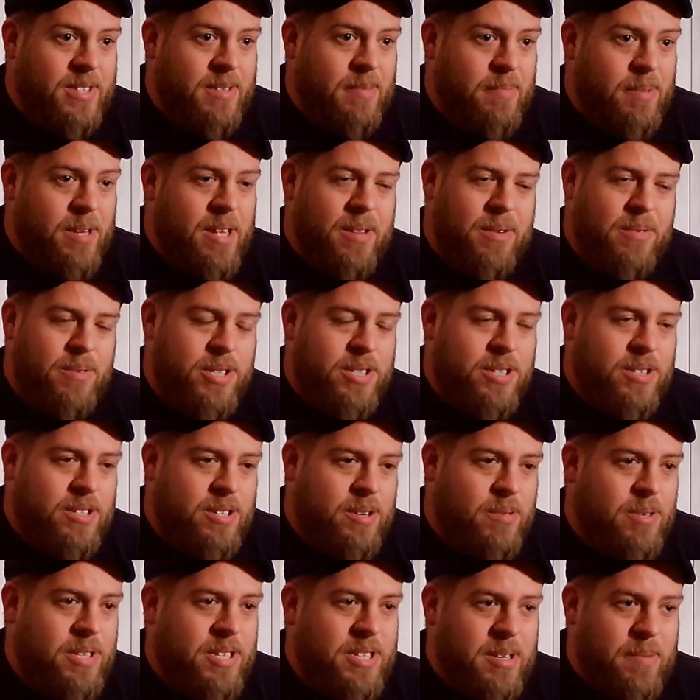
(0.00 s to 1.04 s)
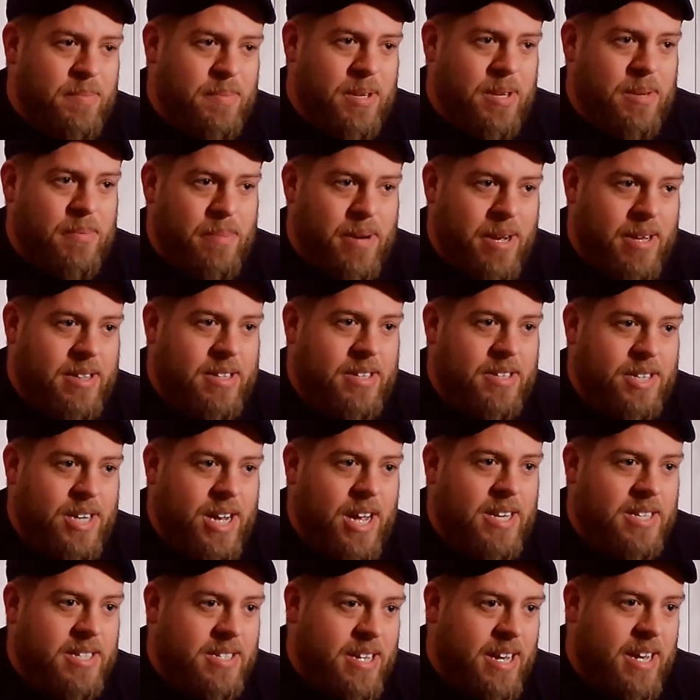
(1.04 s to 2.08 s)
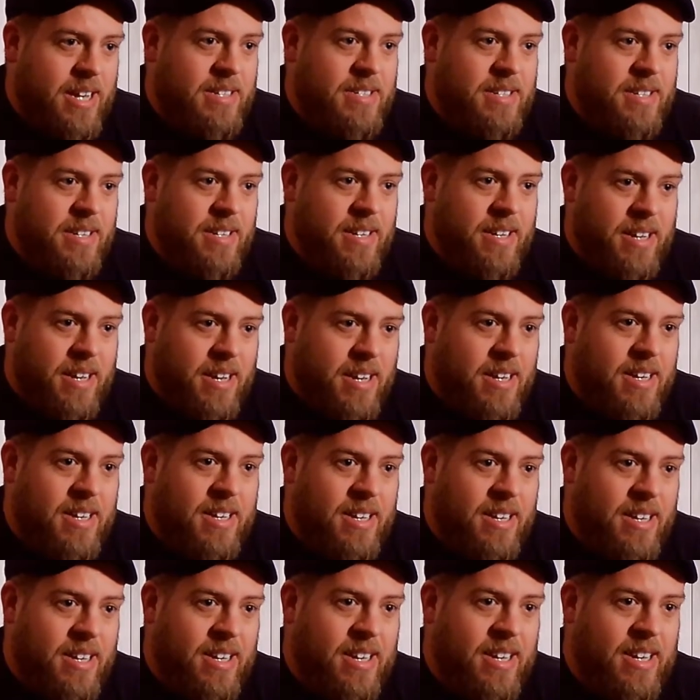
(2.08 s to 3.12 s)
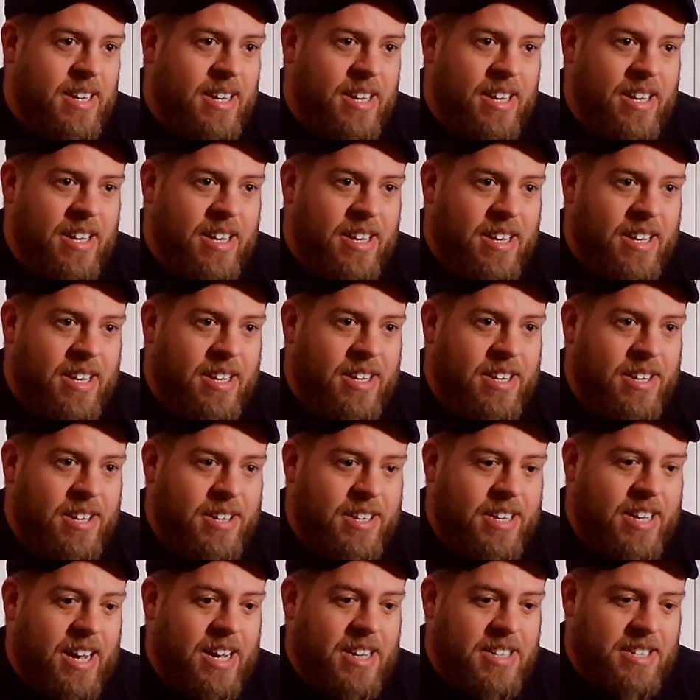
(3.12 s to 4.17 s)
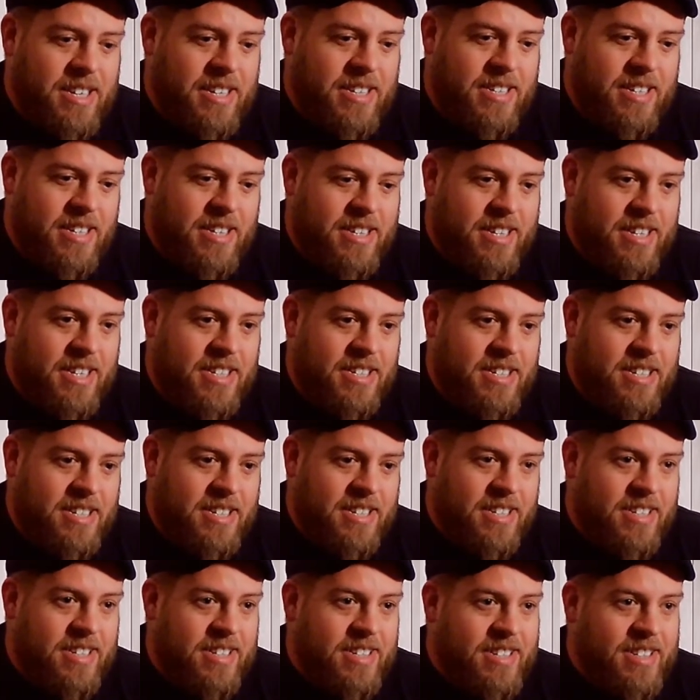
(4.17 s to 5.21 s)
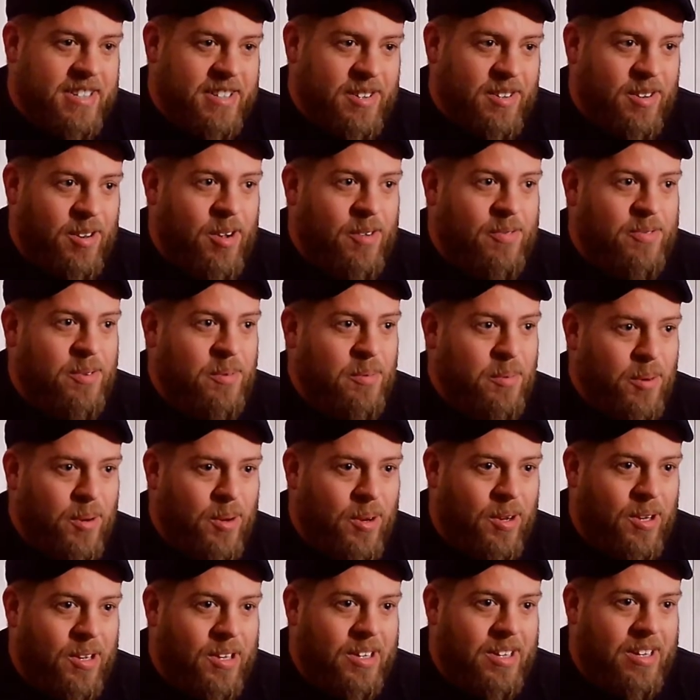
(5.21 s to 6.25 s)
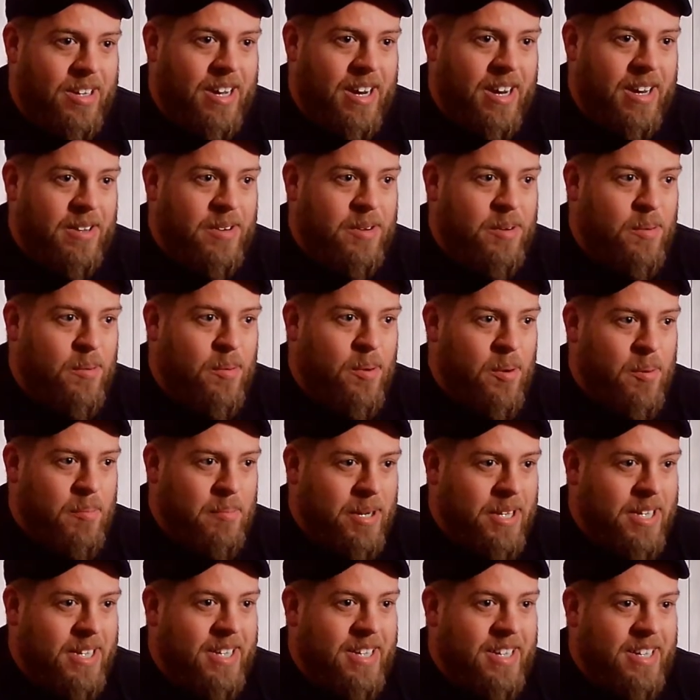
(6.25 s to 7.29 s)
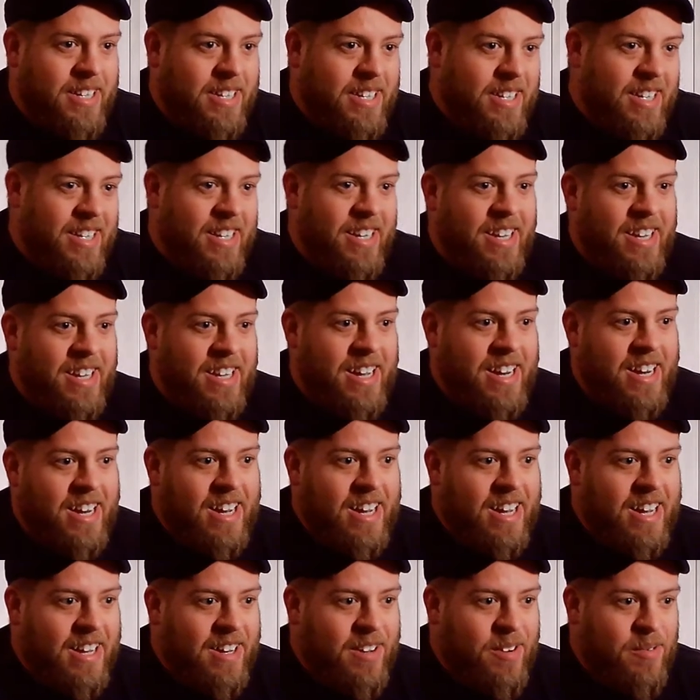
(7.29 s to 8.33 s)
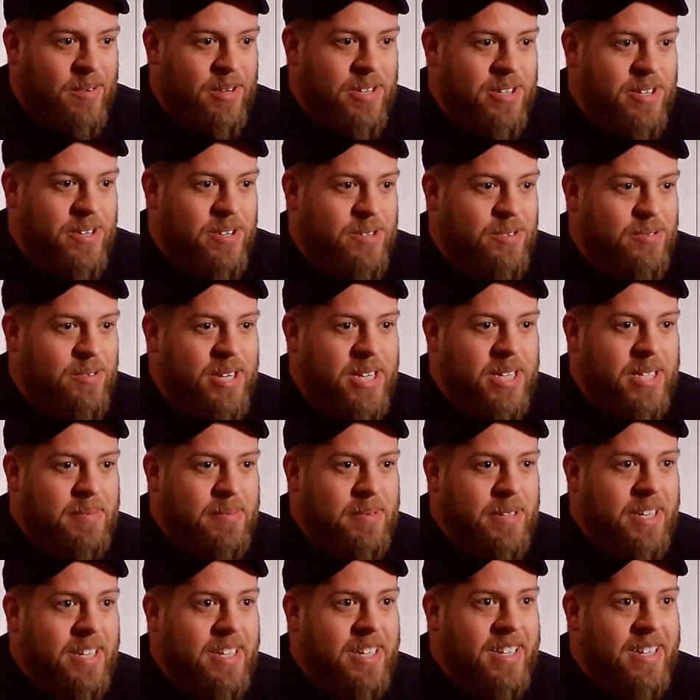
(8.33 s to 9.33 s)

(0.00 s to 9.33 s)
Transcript: yeah, there's just always something about the jazz cats that guys that did things a little off the wall, a little out of the norm, that always intrigued me.